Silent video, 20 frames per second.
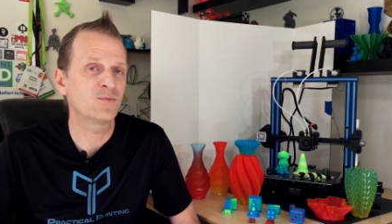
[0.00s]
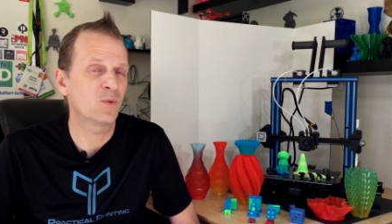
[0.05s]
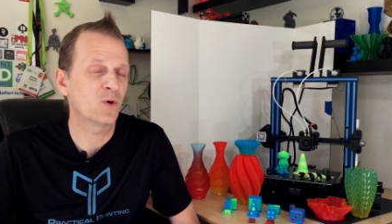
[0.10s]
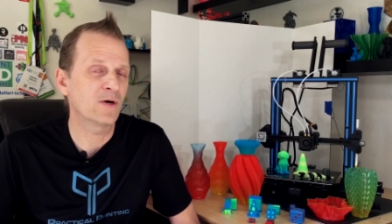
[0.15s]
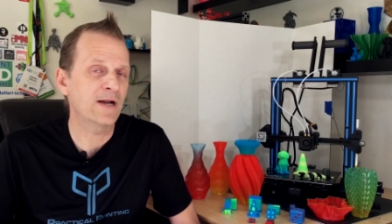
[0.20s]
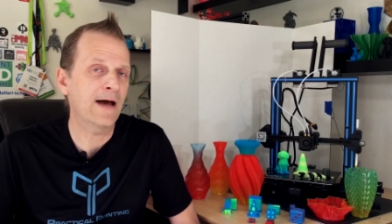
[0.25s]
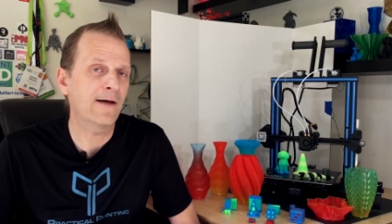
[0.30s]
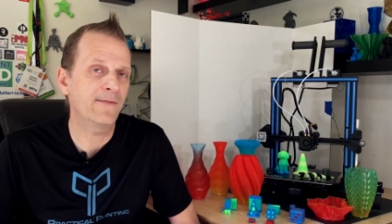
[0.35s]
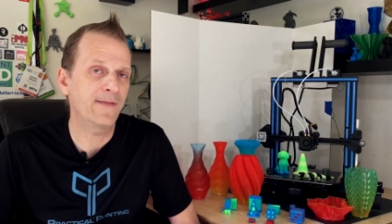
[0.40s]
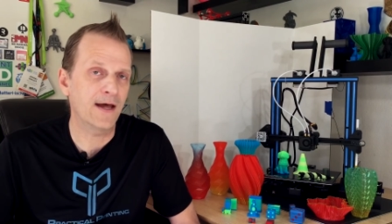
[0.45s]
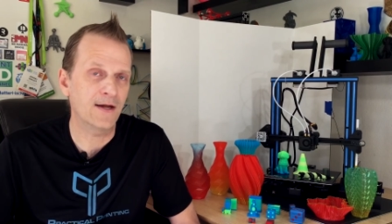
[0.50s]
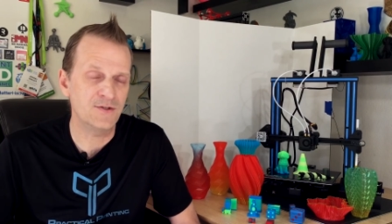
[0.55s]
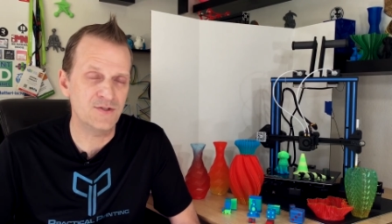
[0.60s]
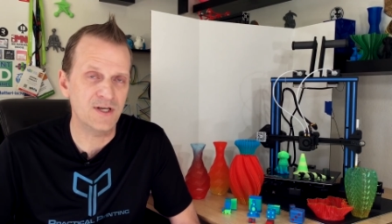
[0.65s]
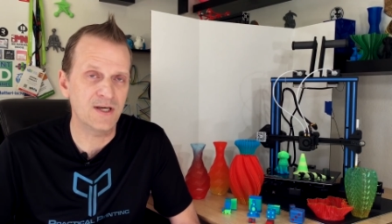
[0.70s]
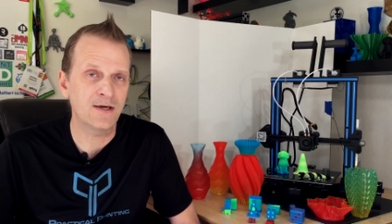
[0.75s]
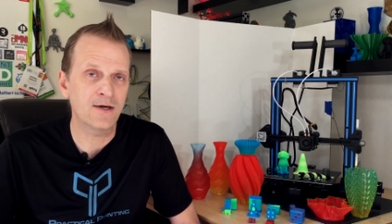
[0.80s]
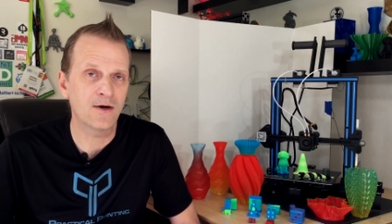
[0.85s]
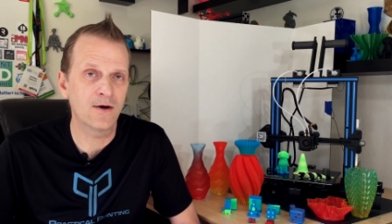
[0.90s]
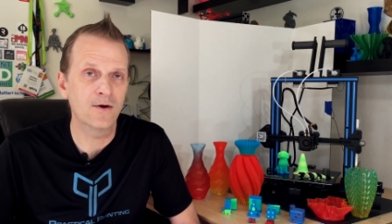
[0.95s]
export out that
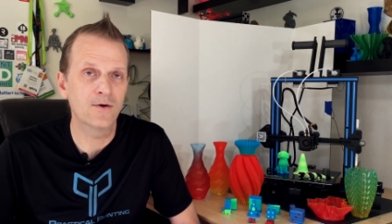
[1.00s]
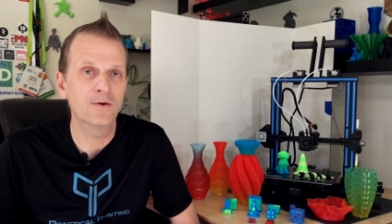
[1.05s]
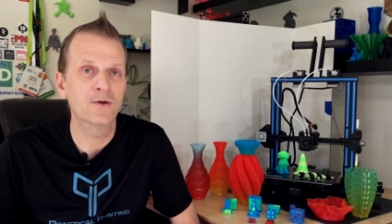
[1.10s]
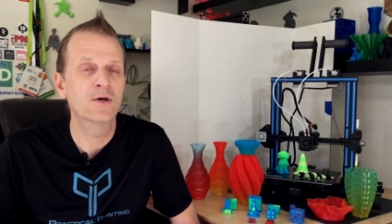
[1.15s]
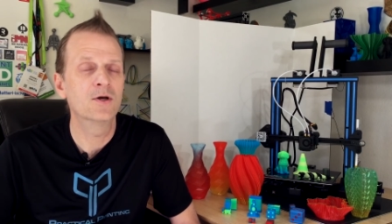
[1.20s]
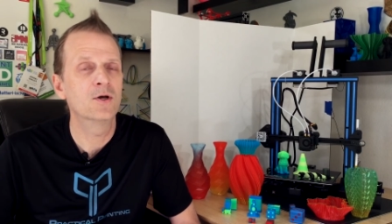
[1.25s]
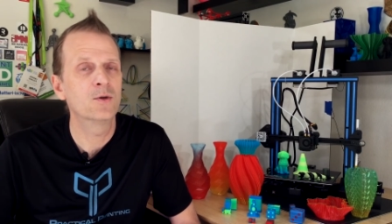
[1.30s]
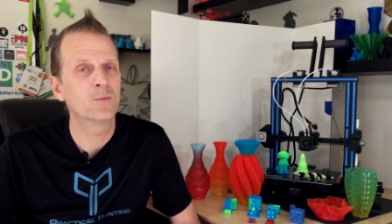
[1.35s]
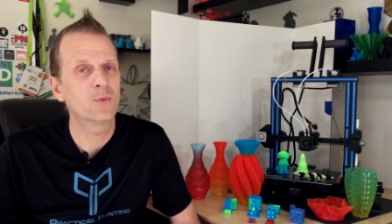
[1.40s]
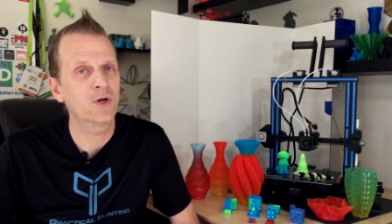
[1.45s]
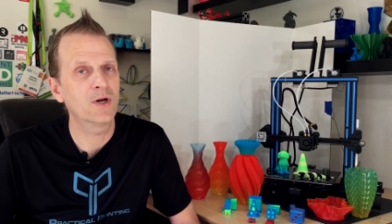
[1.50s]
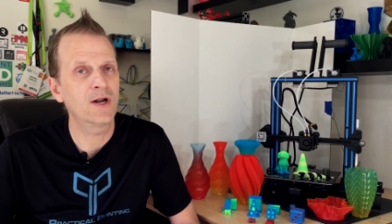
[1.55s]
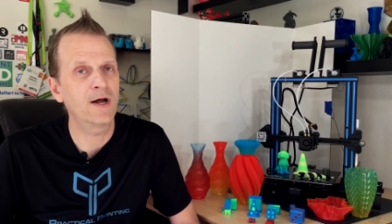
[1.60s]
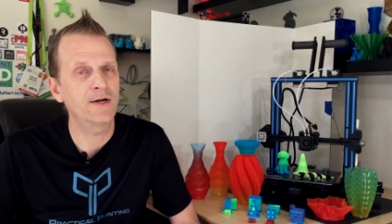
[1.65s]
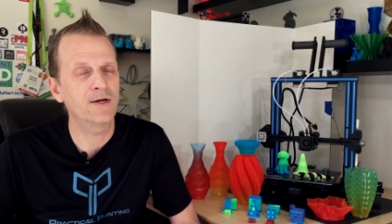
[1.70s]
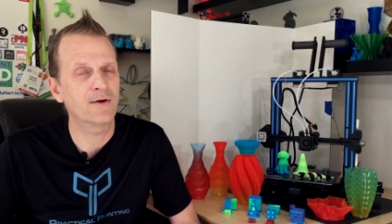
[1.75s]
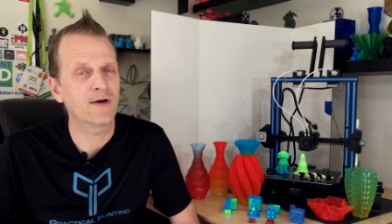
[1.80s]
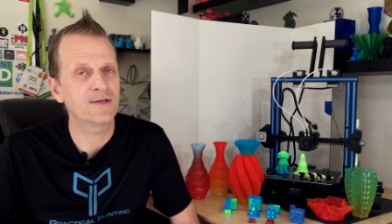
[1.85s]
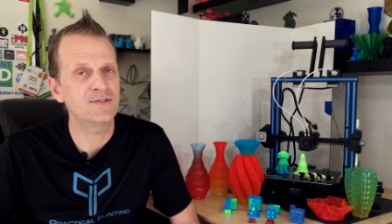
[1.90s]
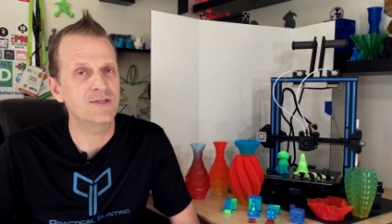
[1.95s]
G code, put it
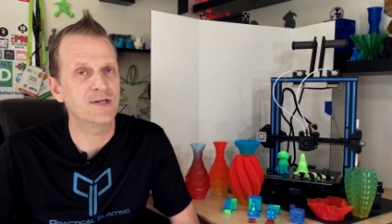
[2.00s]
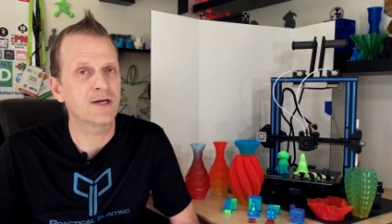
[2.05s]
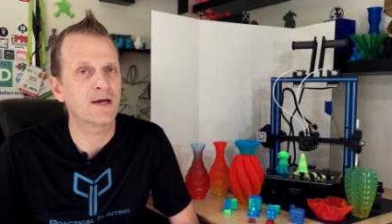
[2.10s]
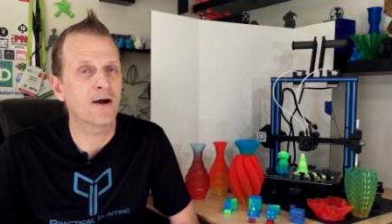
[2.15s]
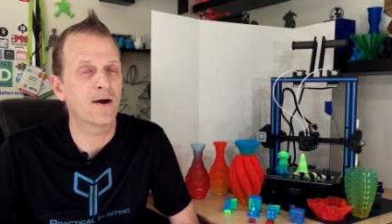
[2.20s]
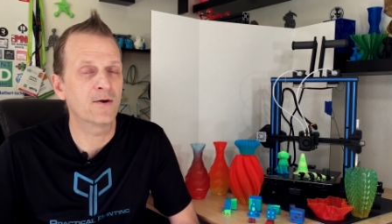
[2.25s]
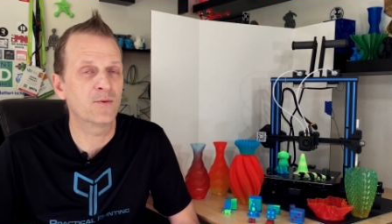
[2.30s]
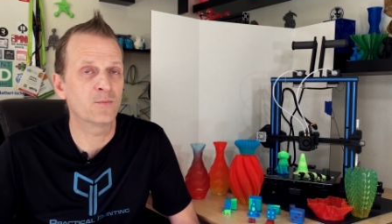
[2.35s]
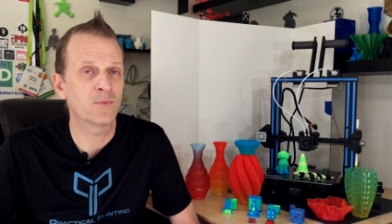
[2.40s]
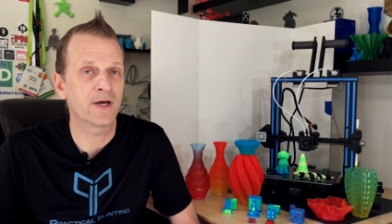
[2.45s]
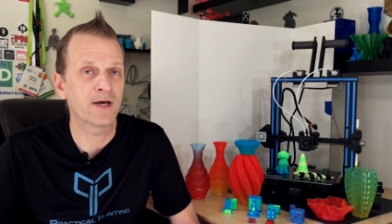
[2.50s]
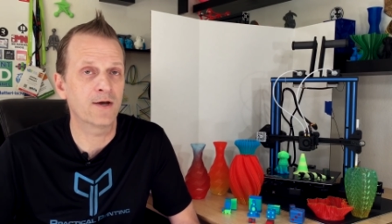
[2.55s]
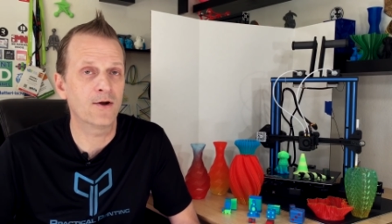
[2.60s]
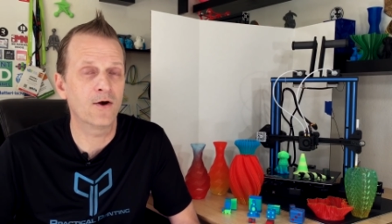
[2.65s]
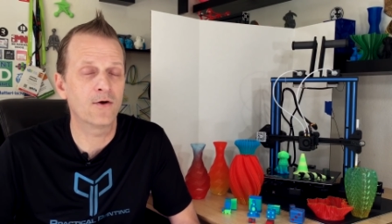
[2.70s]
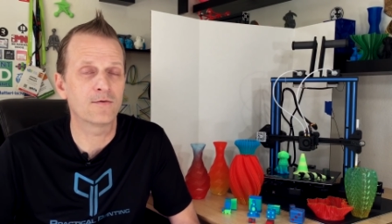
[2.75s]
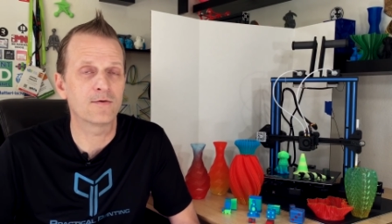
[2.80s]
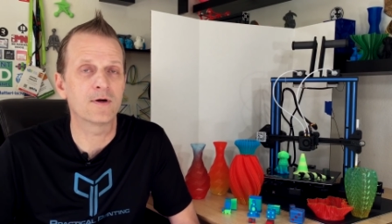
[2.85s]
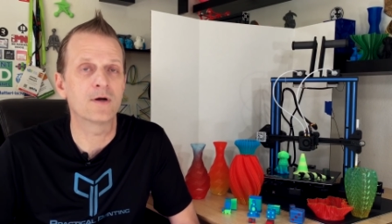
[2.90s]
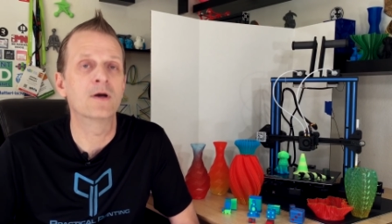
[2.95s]
on your SD card and bring it
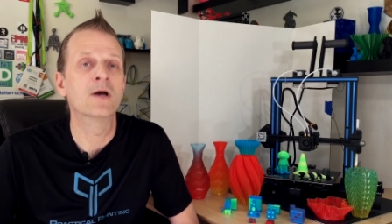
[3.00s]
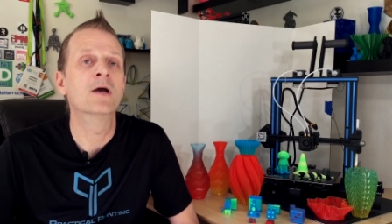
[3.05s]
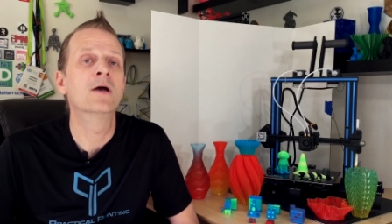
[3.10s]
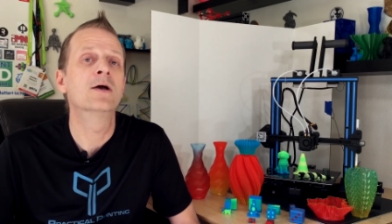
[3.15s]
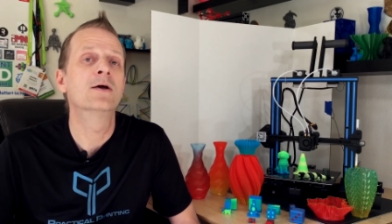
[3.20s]
over.